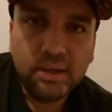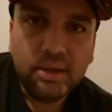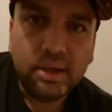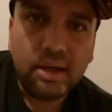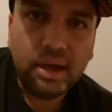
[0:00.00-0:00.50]

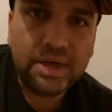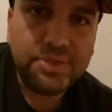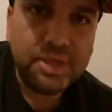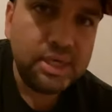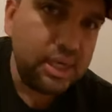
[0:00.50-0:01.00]
I
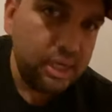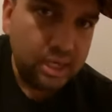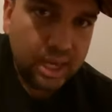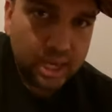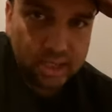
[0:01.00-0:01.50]
think he
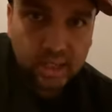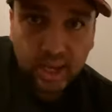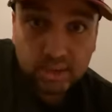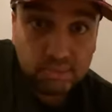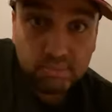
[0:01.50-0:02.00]
had
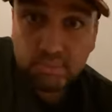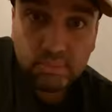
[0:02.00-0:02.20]
gotten,